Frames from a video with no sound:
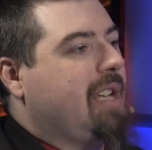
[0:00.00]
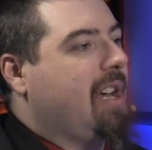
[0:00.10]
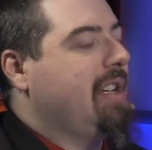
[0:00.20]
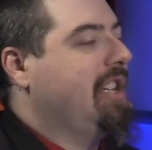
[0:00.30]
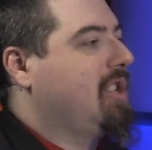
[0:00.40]

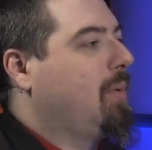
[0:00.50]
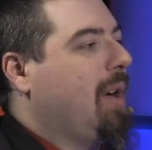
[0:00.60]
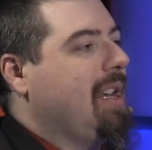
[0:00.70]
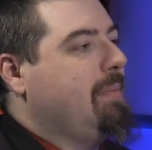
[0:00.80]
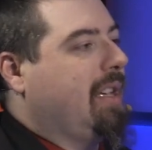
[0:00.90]
done has
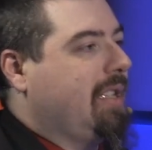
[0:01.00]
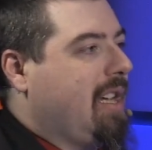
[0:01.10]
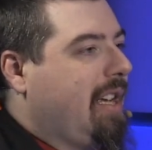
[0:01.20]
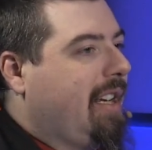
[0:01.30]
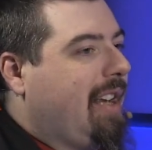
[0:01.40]
already been
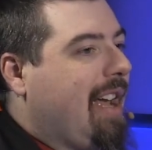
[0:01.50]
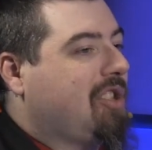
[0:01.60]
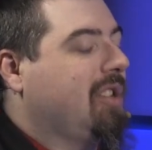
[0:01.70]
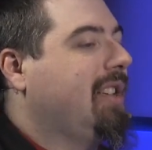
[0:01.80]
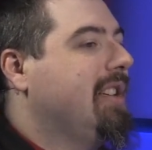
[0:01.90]
done. And
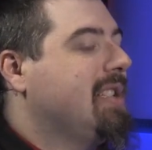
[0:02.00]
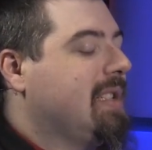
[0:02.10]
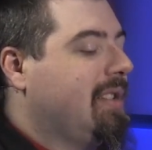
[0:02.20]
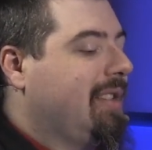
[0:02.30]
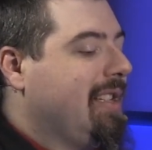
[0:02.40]
actually, this
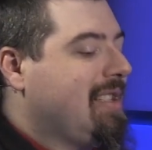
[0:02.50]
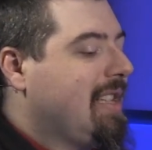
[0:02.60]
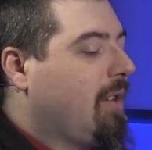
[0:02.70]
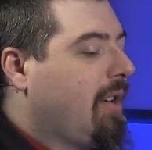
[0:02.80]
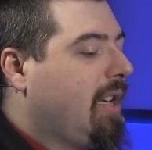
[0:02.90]

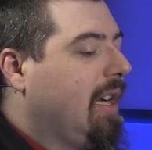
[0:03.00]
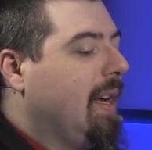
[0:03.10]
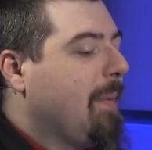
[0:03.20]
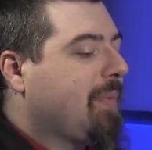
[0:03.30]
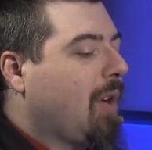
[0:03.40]
theory
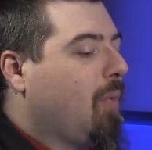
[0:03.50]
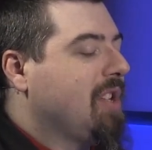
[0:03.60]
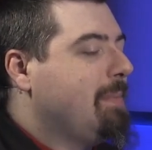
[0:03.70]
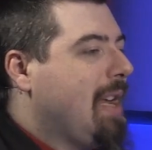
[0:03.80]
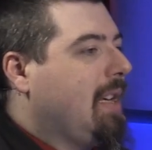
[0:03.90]

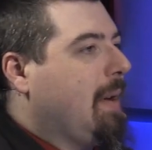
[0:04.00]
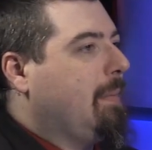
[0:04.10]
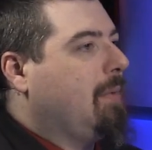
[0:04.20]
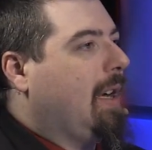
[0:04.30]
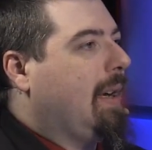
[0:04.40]
was made
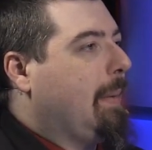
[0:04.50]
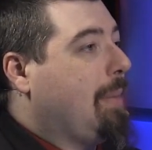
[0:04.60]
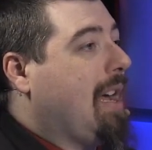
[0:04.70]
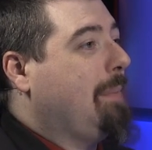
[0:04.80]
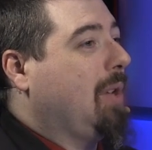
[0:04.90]

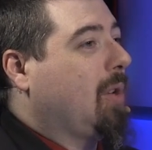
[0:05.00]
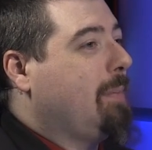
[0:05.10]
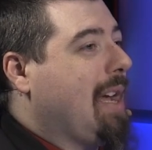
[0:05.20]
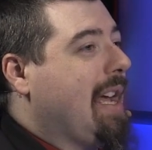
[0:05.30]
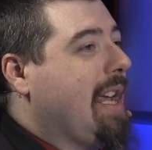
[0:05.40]
popular
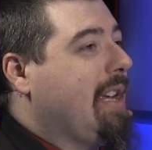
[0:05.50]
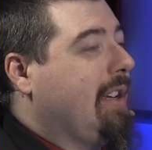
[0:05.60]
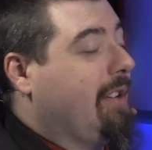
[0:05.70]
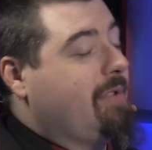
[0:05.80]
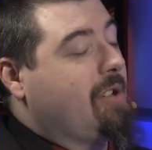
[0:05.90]
by,
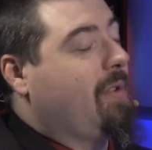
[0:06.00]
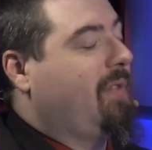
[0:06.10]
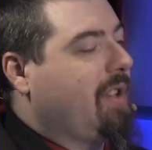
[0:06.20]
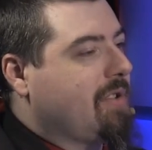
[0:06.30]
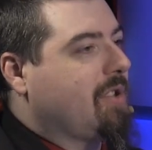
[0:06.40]

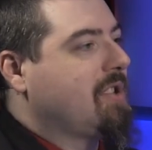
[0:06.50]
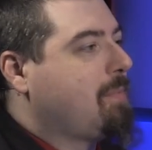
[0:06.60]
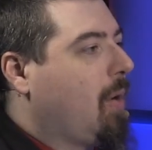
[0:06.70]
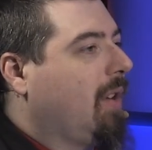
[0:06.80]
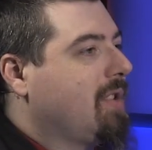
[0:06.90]
hopefully there's no
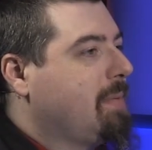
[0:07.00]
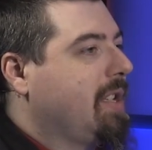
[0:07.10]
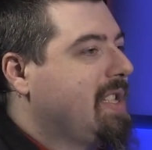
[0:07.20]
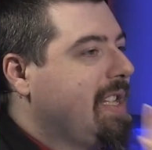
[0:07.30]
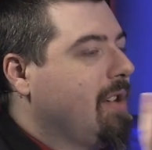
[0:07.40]
spoilers, but
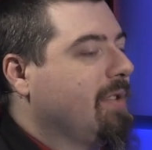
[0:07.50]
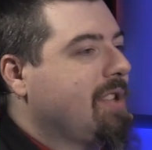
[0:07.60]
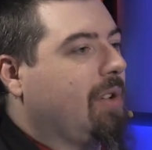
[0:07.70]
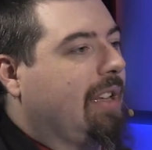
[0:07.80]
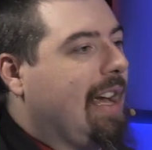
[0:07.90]
it's years
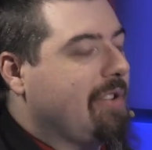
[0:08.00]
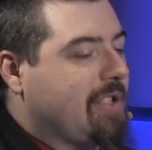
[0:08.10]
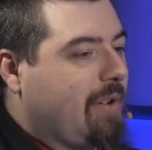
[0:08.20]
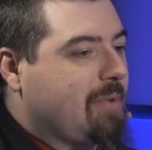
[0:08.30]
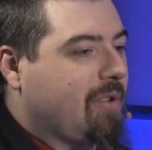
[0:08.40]
old now,
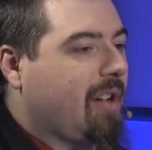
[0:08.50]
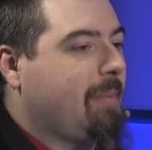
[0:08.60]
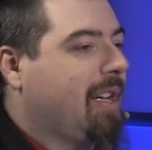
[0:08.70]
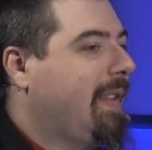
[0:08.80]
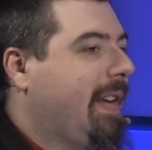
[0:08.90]
so I'm sure
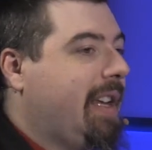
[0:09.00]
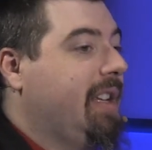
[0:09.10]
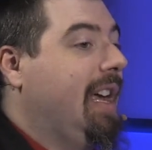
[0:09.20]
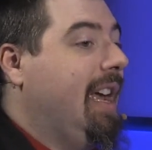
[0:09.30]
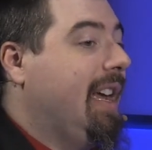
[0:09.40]
anybody
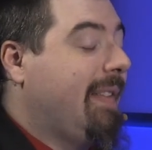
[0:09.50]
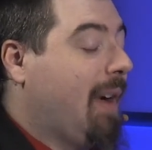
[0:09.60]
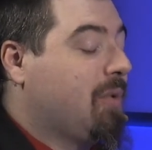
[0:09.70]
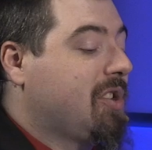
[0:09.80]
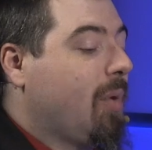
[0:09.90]

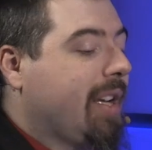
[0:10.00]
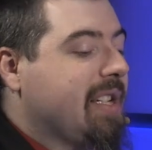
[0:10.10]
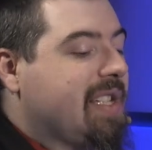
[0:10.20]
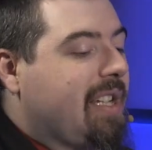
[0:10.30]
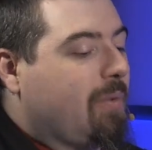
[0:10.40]
that was going
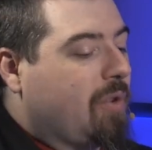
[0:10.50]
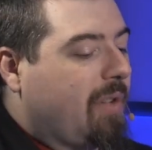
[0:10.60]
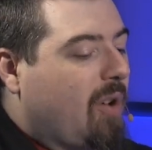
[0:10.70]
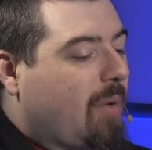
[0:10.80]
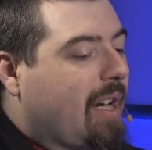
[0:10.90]
to see it would
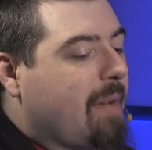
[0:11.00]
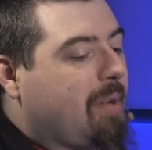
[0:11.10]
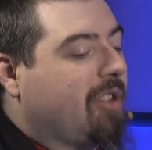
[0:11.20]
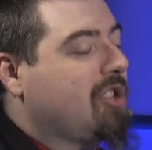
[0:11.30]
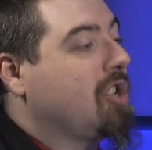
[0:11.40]
have already,
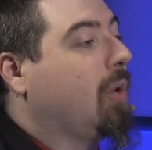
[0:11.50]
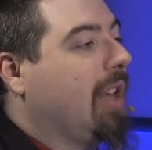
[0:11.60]
but the show